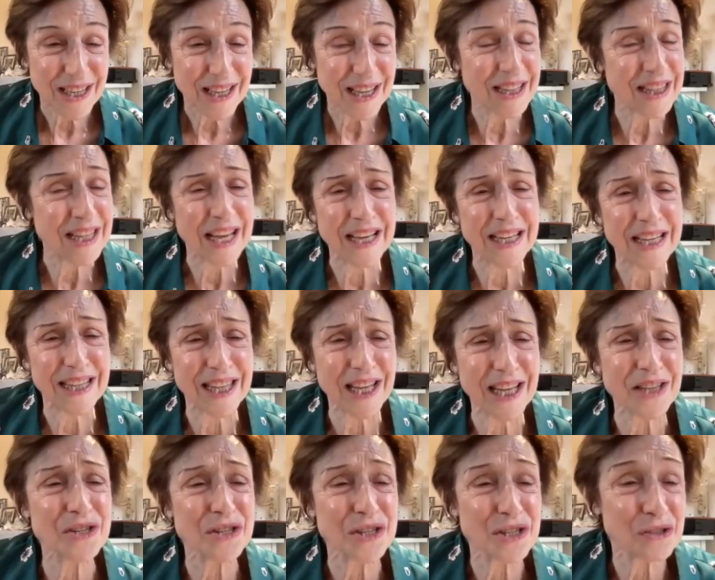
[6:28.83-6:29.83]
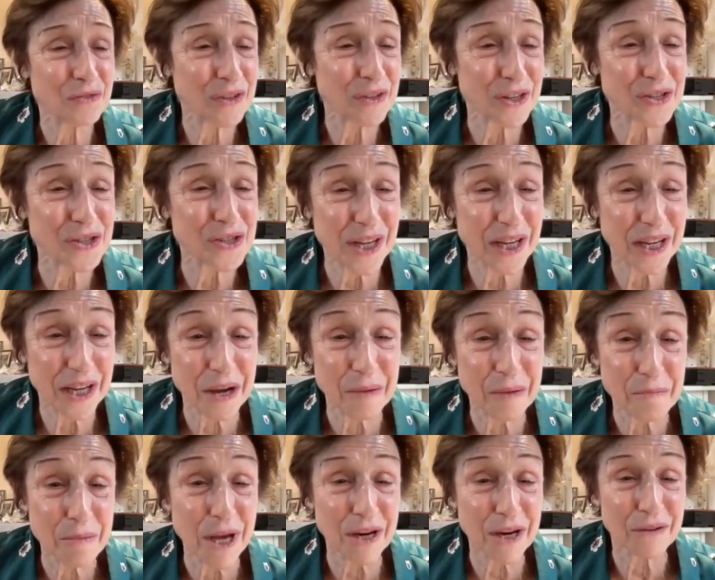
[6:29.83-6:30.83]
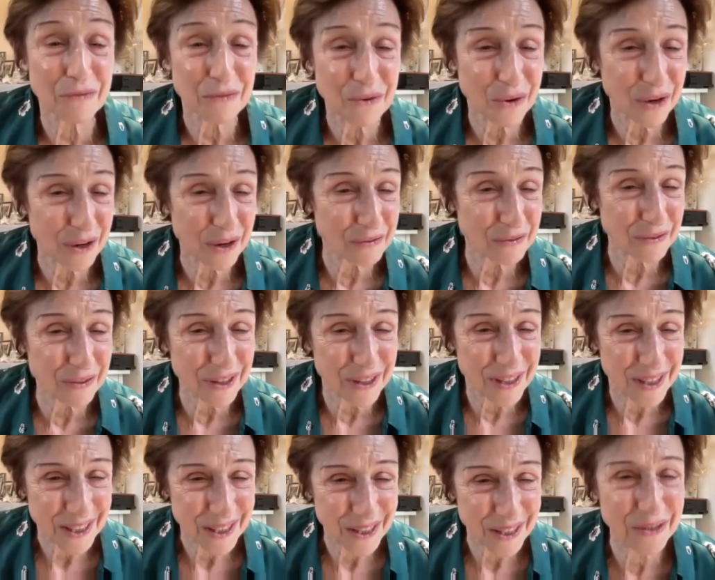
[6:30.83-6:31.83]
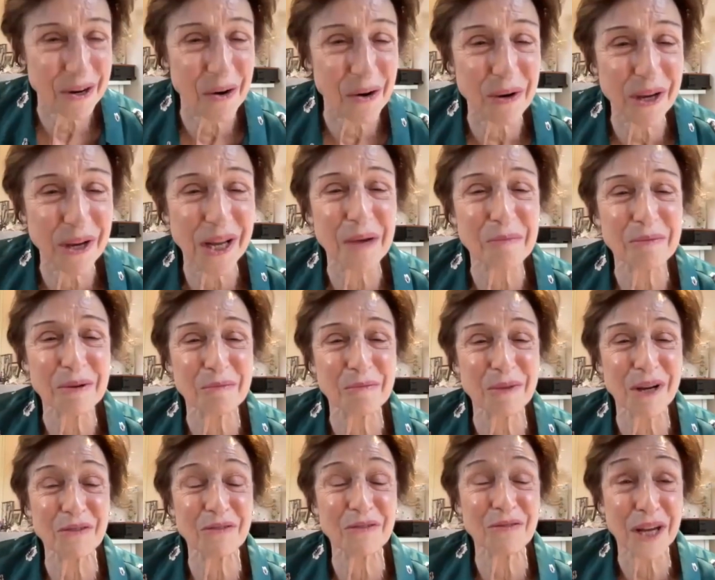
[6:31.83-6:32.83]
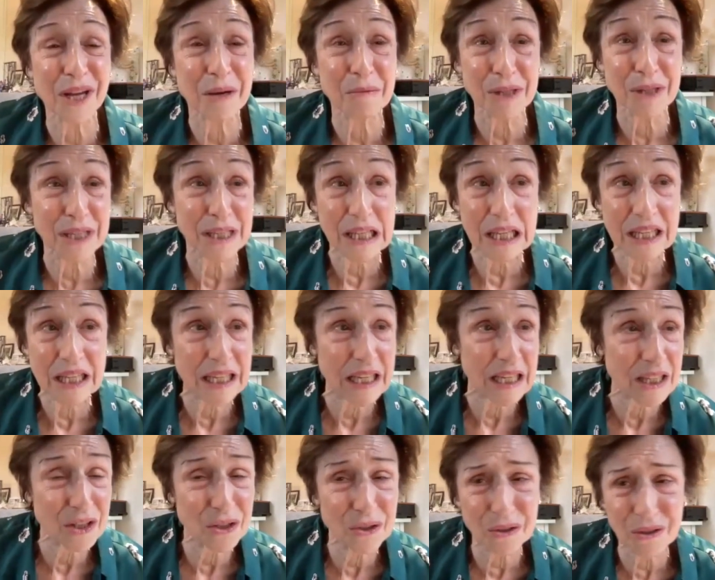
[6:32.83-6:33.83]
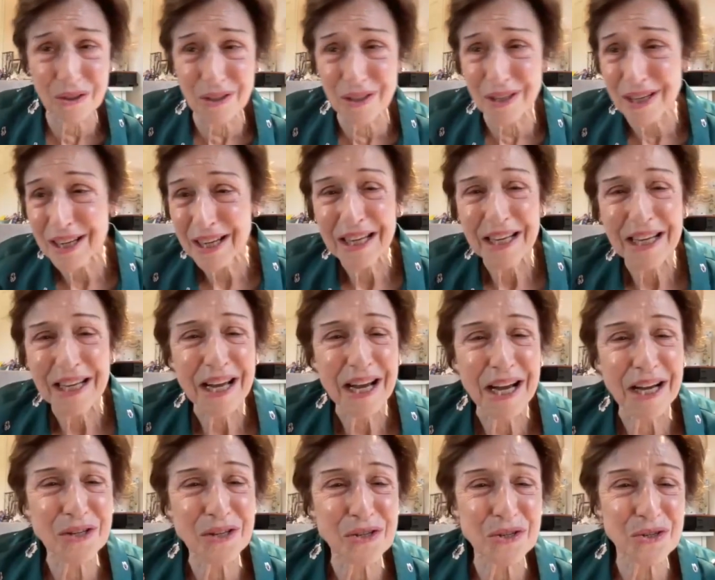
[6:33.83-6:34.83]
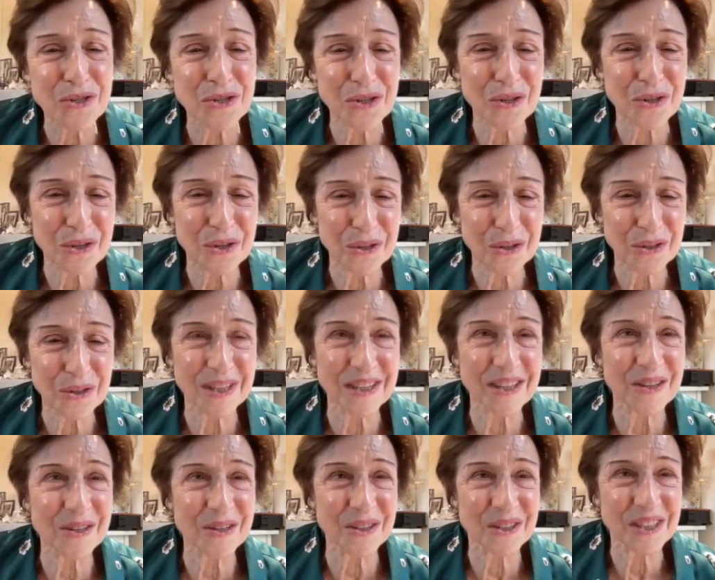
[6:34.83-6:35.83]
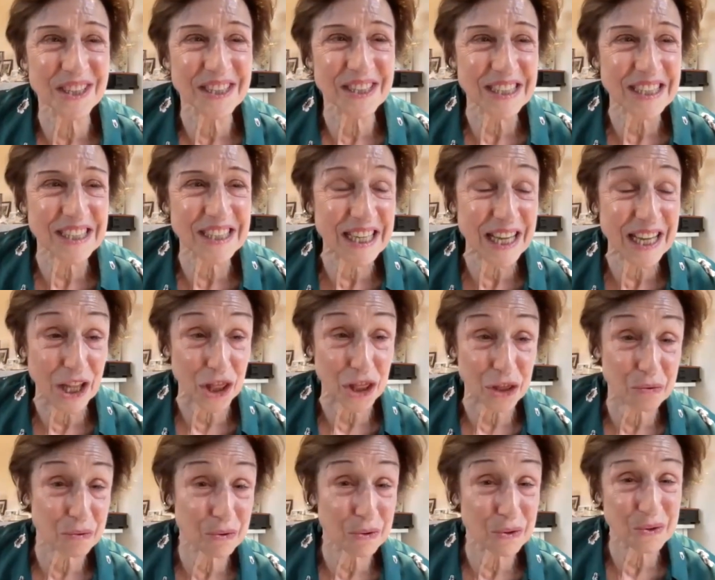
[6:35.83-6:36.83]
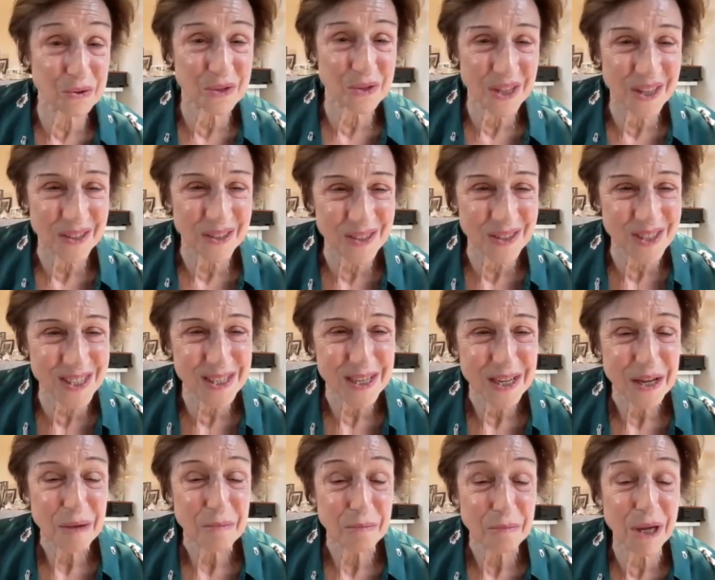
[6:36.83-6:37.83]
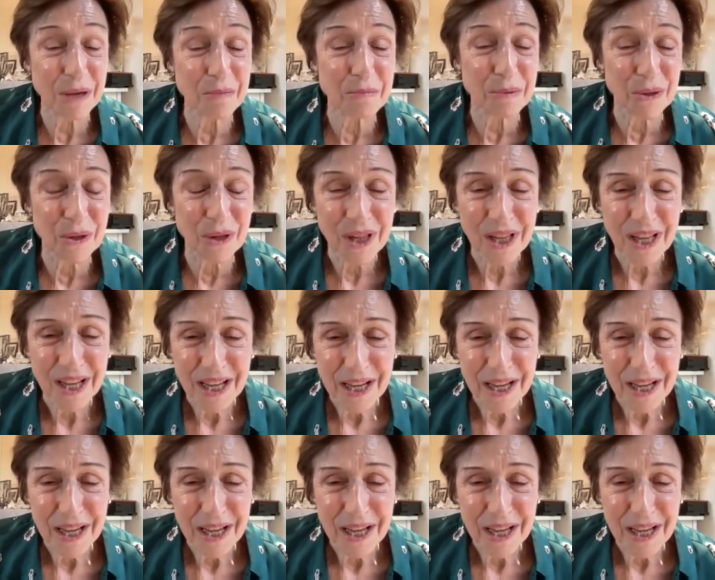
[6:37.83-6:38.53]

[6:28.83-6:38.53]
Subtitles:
And that just feels like a metaphor for growing up in my family. Like, I just couldn't get through to those people.